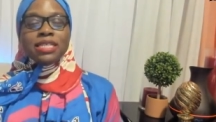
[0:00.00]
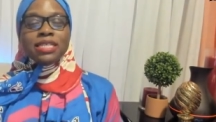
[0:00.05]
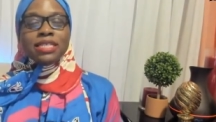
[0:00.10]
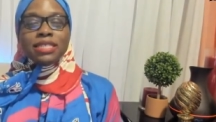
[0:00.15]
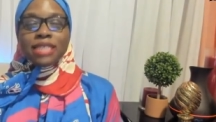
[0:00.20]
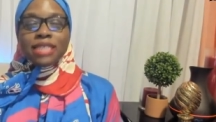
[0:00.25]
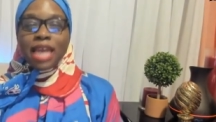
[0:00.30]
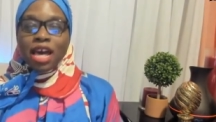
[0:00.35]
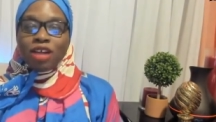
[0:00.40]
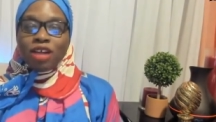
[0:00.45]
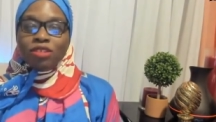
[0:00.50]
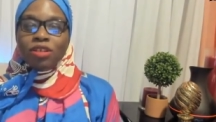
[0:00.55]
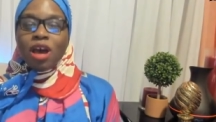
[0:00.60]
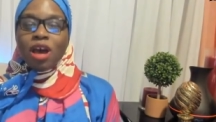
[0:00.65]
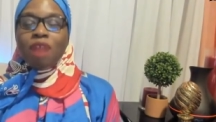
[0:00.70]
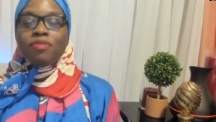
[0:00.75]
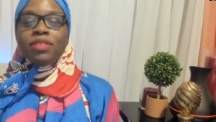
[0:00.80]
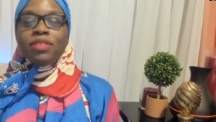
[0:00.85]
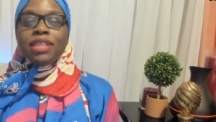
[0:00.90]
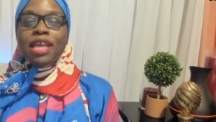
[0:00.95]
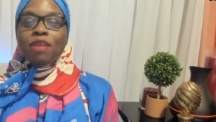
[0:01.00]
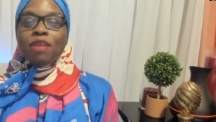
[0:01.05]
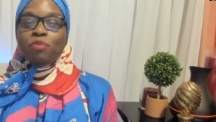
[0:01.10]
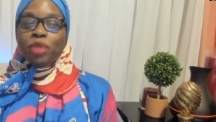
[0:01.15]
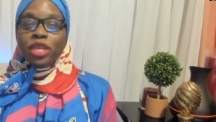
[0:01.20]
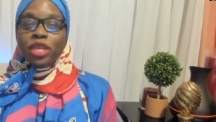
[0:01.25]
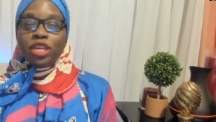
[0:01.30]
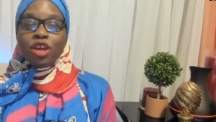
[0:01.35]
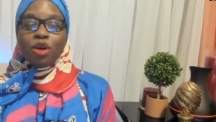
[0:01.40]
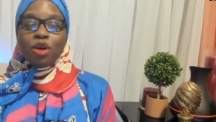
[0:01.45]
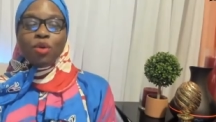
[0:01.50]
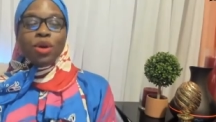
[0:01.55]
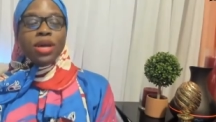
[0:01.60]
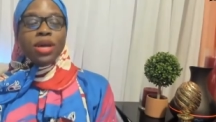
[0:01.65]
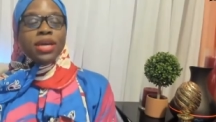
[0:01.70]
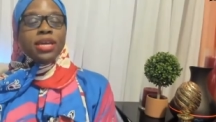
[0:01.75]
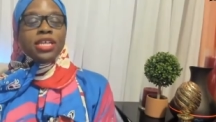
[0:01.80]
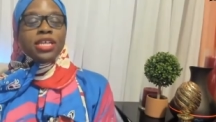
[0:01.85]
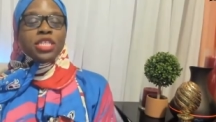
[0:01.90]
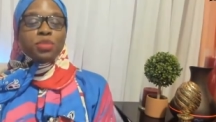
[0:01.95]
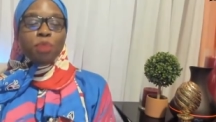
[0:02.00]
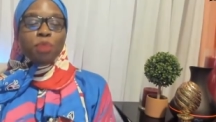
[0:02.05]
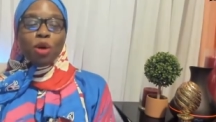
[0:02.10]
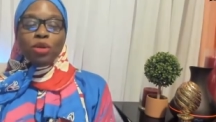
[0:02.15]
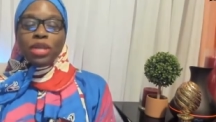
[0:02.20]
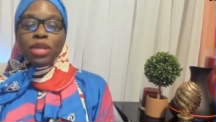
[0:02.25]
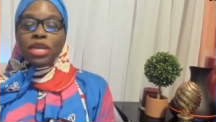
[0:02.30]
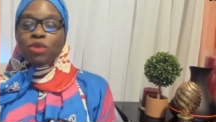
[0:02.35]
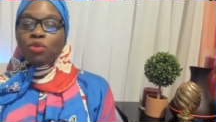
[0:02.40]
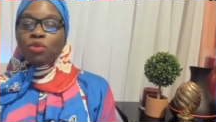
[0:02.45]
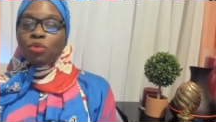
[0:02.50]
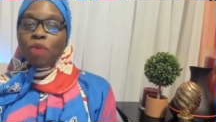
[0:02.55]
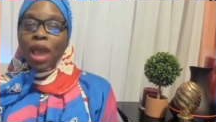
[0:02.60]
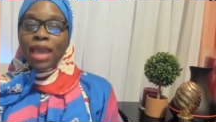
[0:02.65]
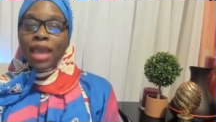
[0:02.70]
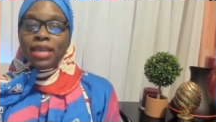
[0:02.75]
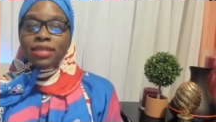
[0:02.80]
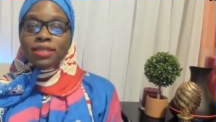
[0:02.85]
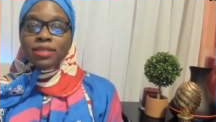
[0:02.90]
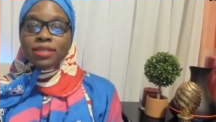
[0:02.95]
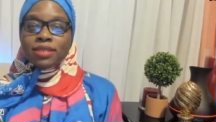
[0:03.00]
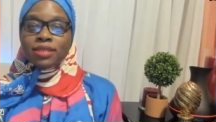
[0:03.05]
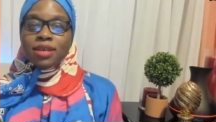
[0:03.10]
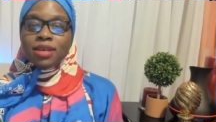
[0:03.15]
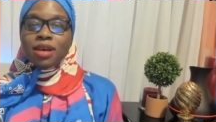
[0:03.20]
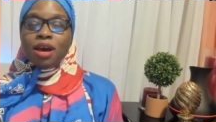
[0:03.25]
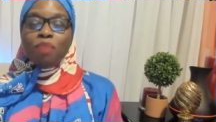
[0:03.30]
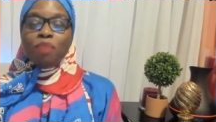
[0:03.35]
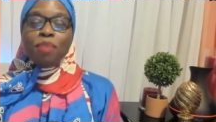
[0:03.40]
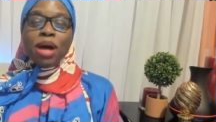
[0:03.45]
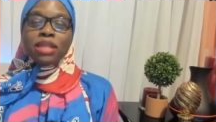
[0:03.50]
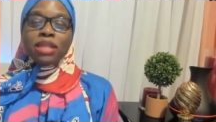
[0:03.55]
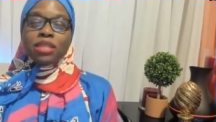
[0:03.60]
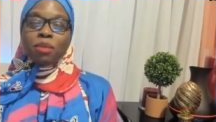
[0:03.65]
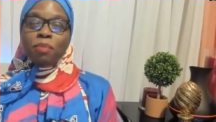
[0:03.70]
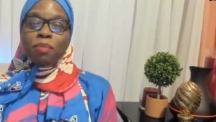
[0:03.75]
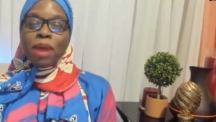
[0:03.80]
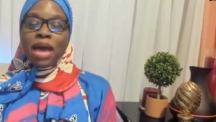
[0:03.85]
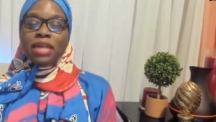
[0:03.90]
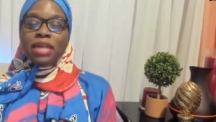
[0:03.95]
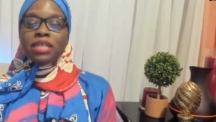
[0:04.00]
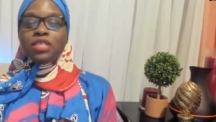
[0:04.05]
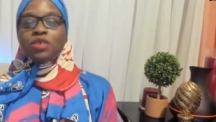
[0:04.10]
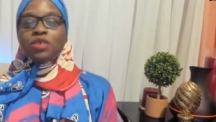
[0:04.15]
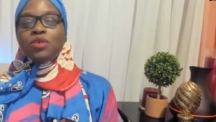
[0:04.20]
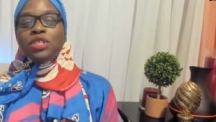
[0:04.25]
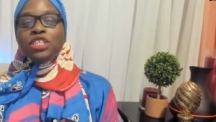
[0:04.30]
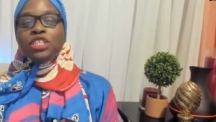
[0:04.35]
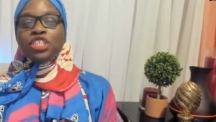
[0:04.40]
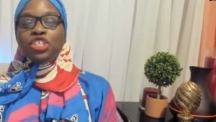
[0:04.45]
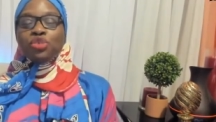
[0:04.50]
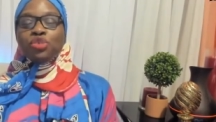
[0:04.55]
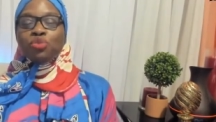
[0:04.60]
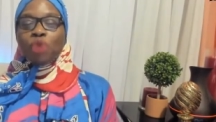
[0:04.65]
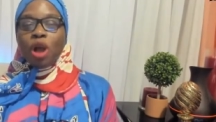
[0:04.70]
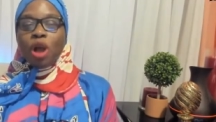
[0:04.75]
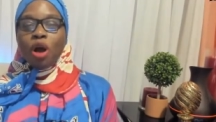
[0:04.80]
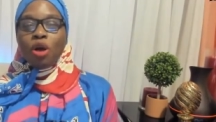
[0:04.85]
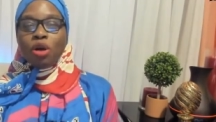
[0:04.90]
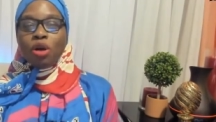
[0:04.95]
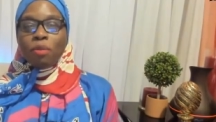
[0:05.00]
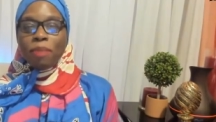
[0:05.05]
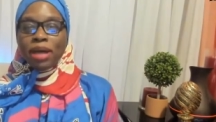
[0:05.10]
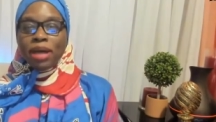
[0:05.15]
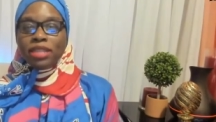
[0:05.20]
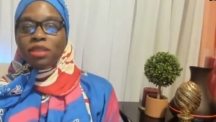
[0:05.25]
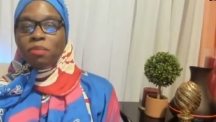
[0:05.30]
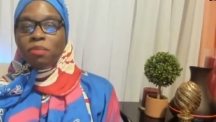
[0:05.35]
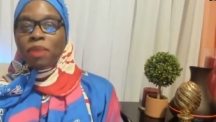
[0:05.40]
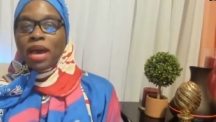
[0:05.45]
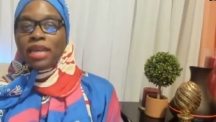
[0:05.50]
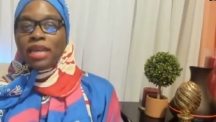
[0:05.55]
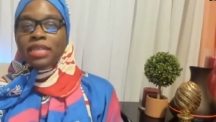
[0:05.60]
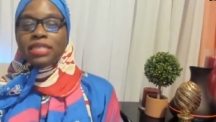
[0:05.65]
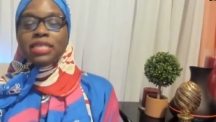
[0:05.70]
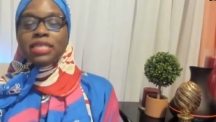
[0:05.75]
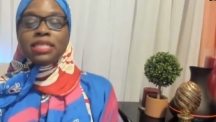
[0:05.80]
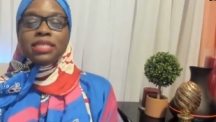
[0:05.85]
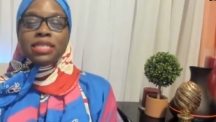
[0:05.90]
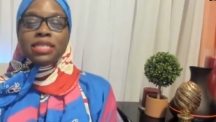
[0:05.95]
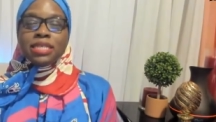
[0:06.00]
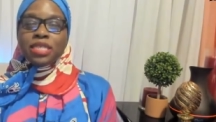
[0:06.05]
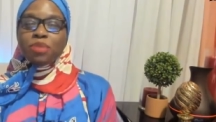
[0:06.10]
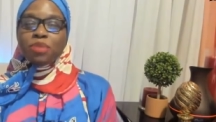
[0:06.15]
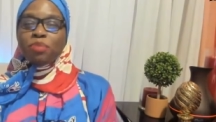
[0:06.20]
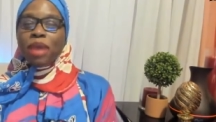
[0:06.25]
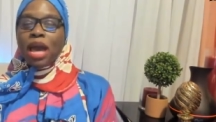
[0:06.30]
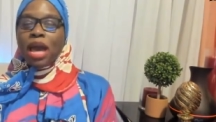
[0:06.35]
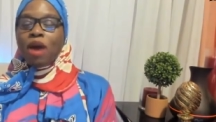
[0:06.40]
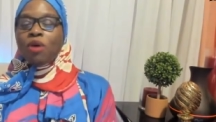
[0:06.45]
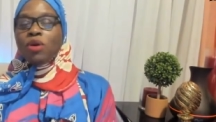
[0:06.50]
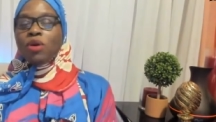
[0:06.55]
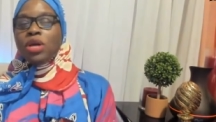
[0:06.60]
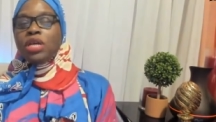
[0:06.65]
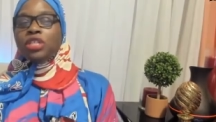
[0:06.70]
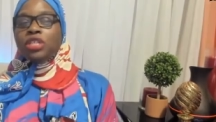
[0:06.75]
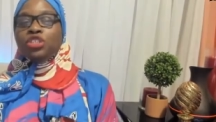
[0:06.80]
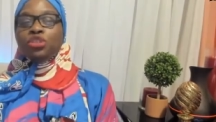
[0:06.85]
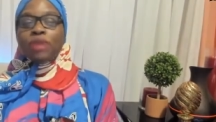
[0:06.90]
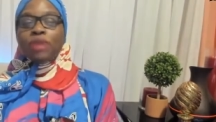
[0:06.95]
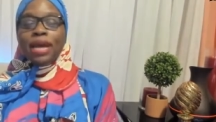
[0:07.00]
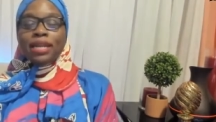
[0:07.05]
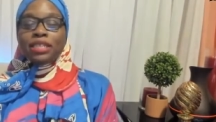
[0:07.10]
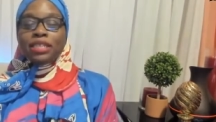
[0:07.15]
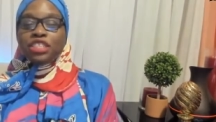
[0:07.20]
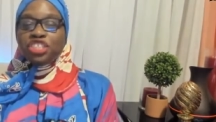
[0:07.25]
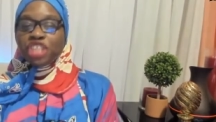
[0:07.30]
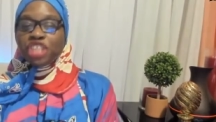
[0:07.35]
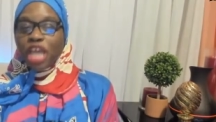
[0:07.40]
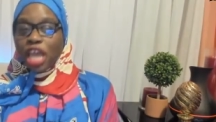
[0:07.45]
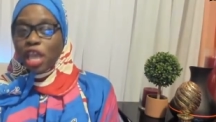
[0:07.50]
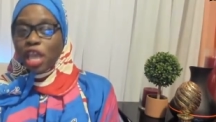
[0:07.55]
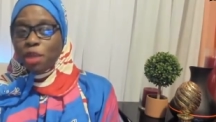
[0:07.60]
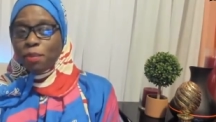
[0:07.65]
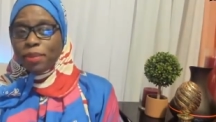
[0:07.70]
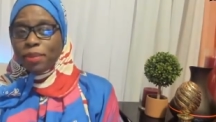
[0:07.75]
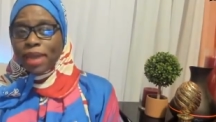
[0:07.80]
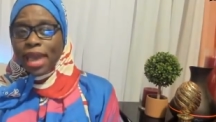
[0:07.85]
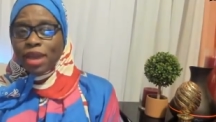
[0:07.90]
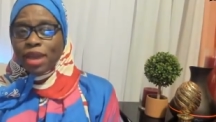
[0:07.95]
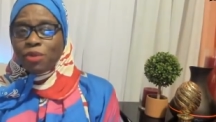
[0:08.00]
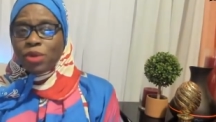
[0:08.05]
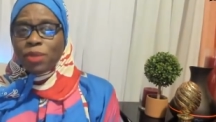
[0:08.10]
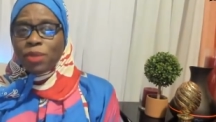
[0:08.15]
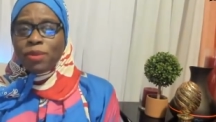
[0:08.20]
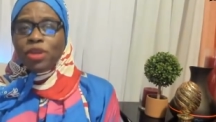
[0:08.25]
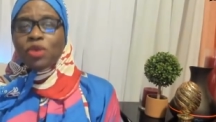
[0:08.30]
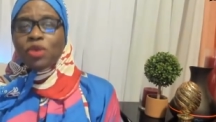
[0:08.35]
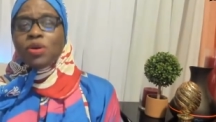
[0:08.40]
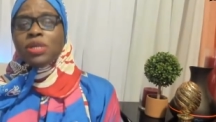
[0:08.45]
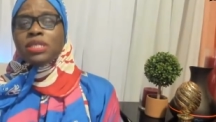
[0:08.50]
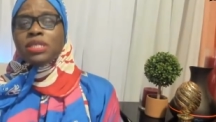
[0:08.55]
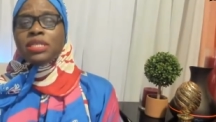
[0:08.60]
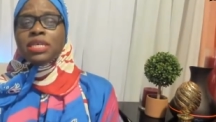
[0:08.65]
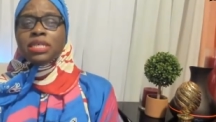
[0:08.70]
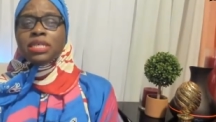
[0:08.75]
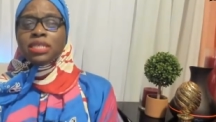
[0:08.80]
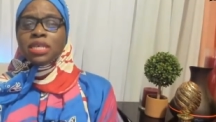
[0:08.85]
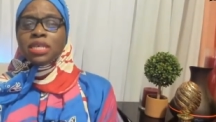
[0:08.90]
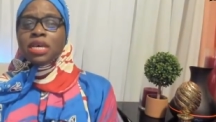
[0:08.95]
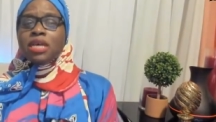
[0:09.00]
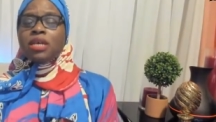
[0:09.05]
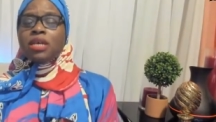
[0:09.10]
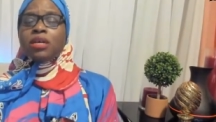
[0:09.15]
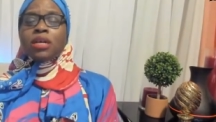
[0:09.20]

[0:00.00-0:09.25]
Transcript: Sound off. Let me know. Is Monique right about the bonnets or is she wrong about the bonnets? Is this about trying to shame black women or is this